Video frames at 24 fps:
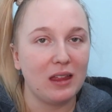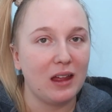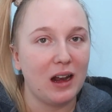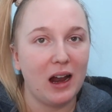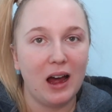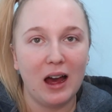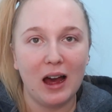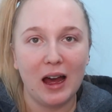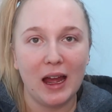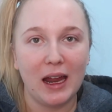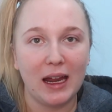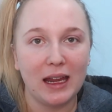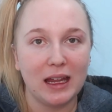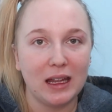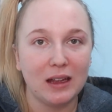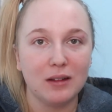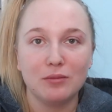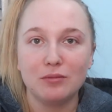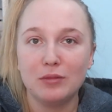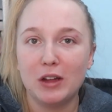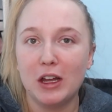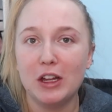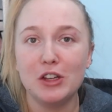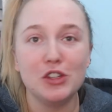that I
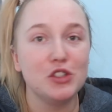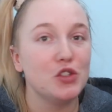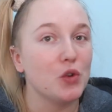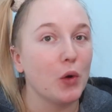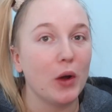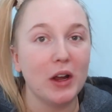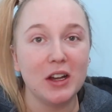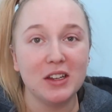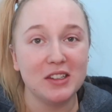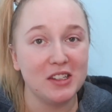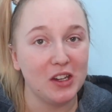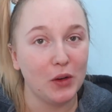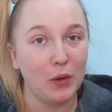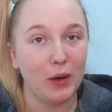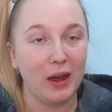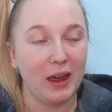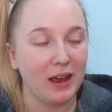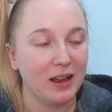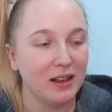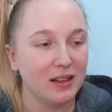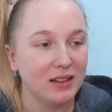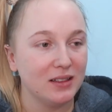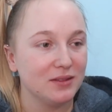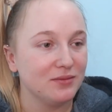enjoy
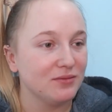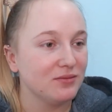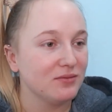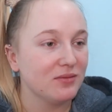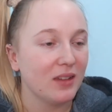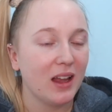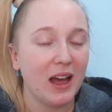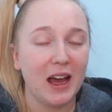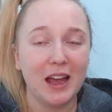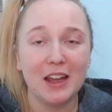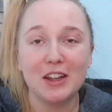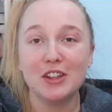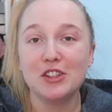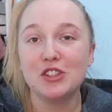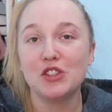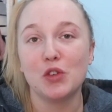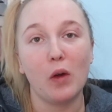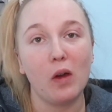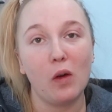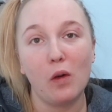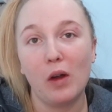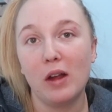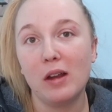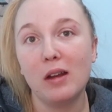doing. I
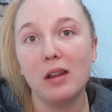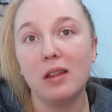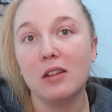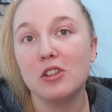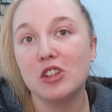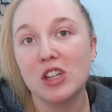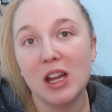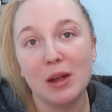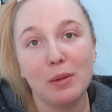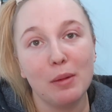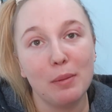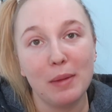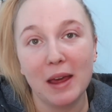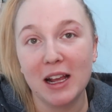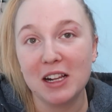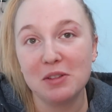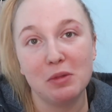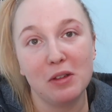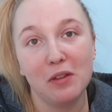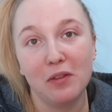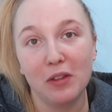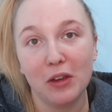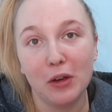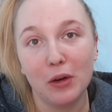enjoy going to the gym. It makes
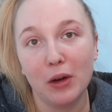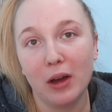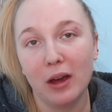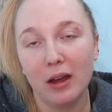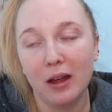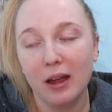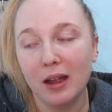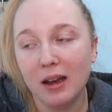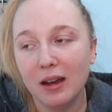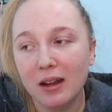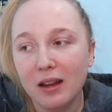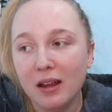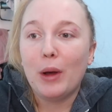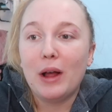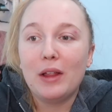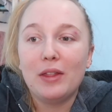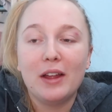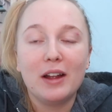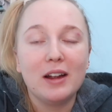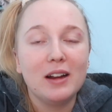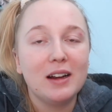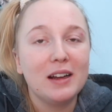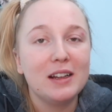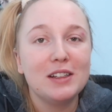me feel good, but
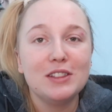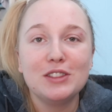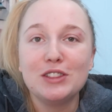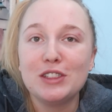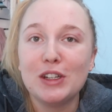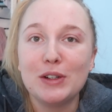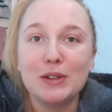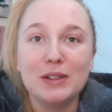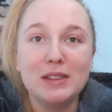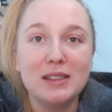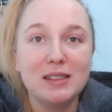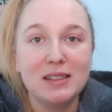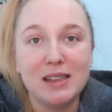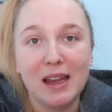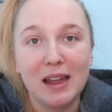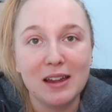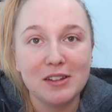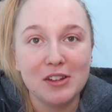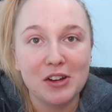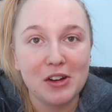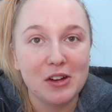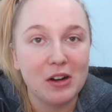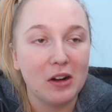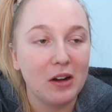there is no
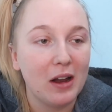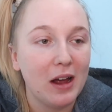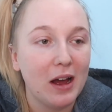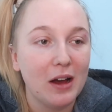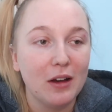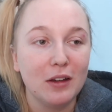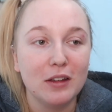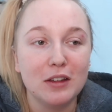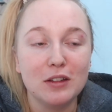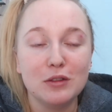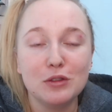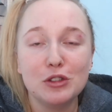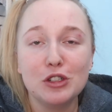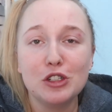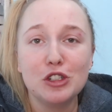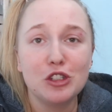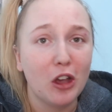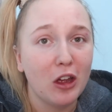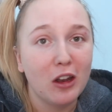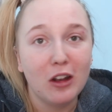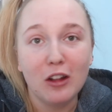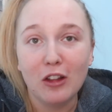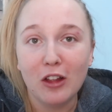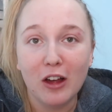standard on how you
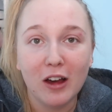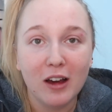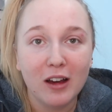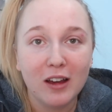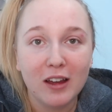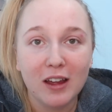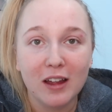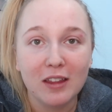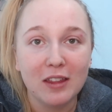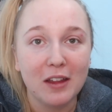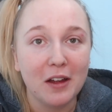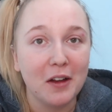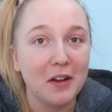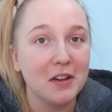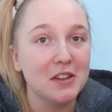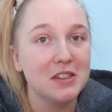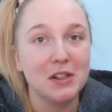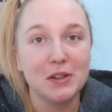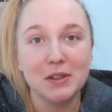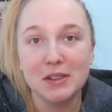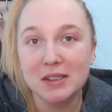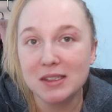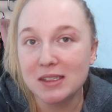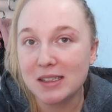should look. There is
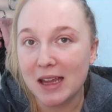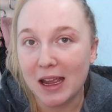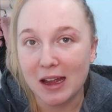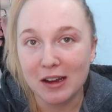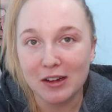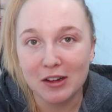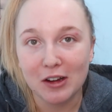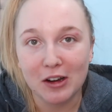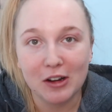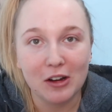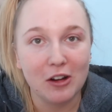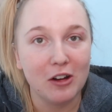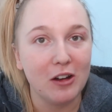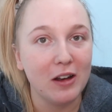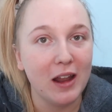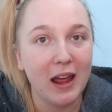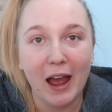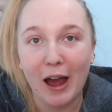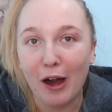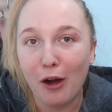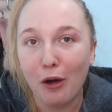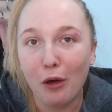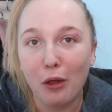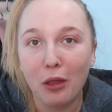no standard on
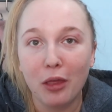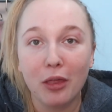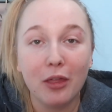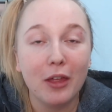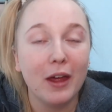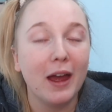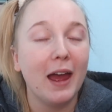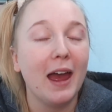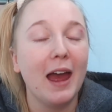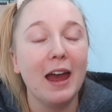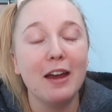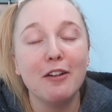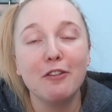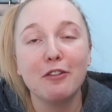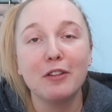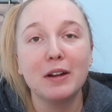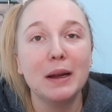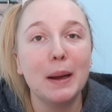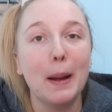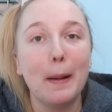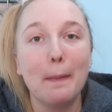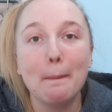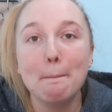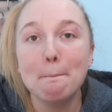health.
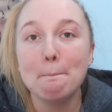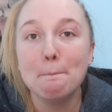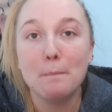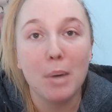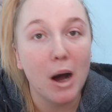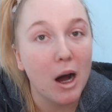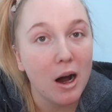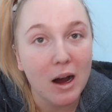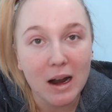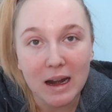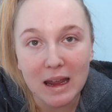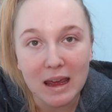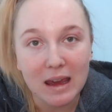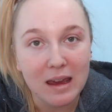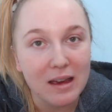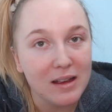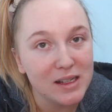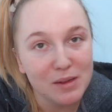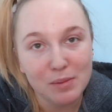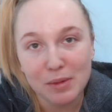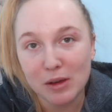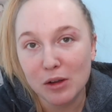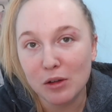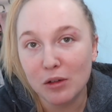Every body
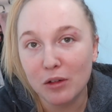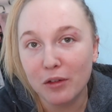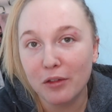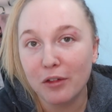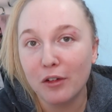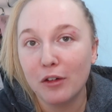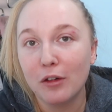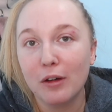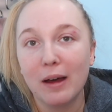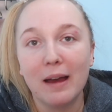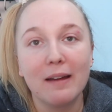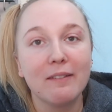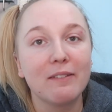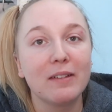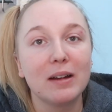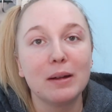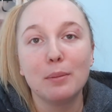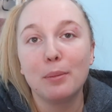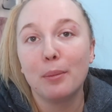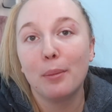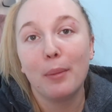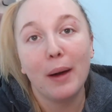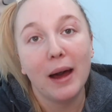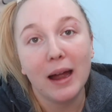is beautiful.
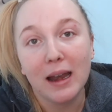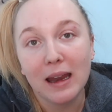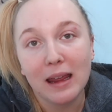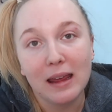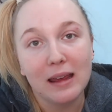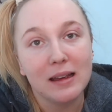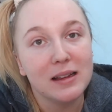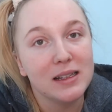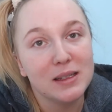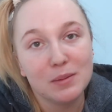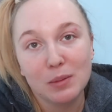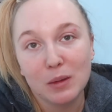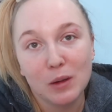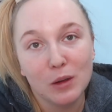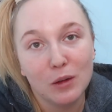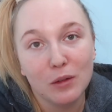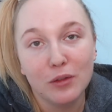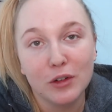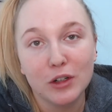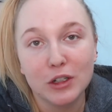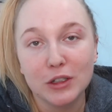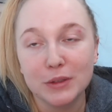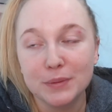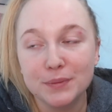Everybody is
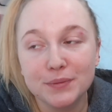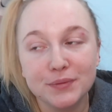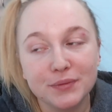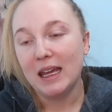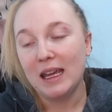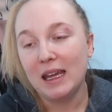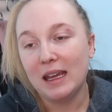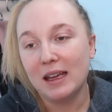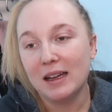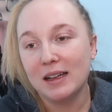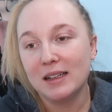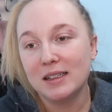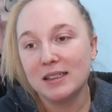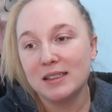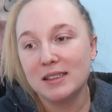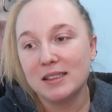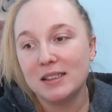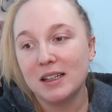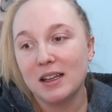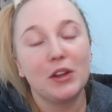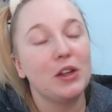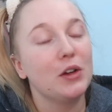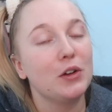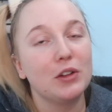beautiful. And
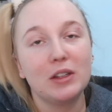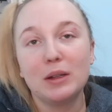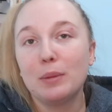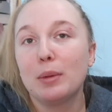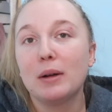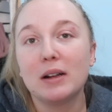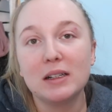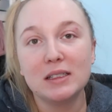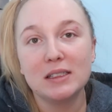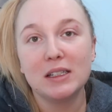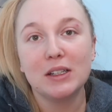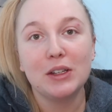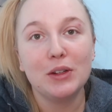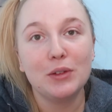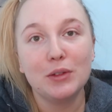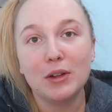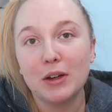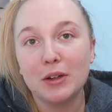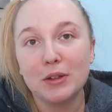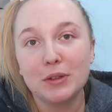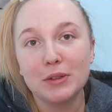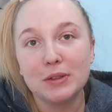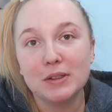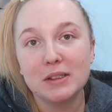the only person who
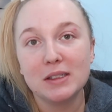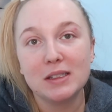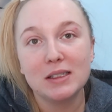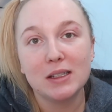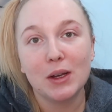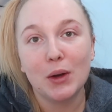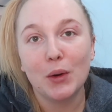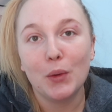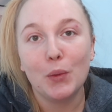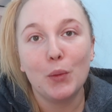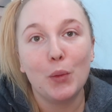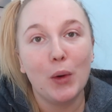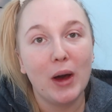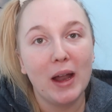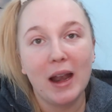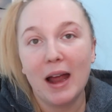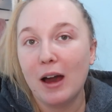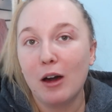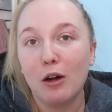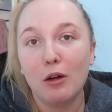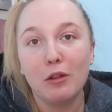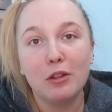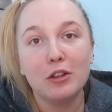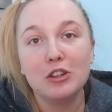knows what
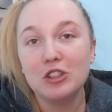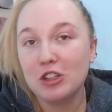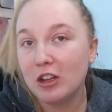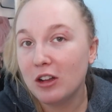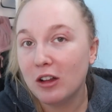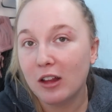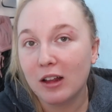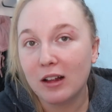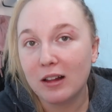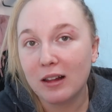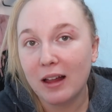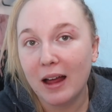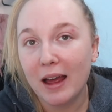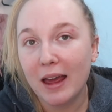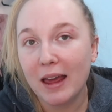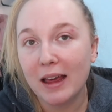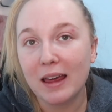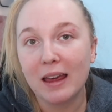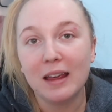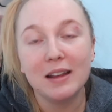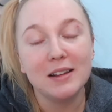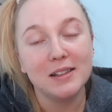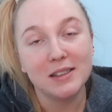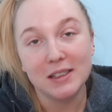health should look
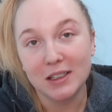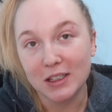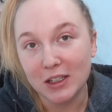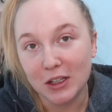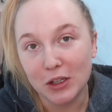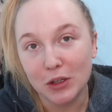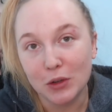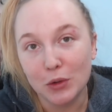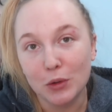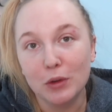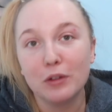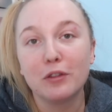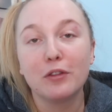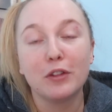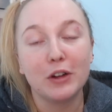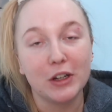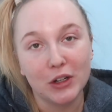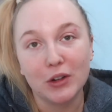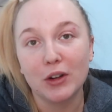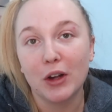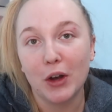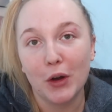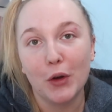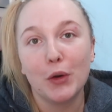like is you for
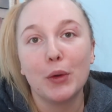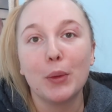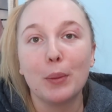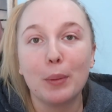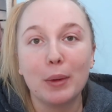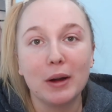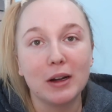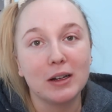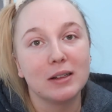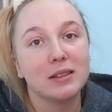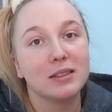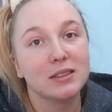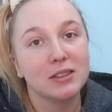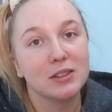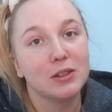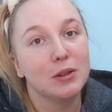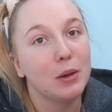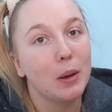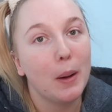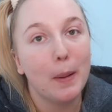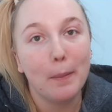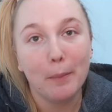your own personal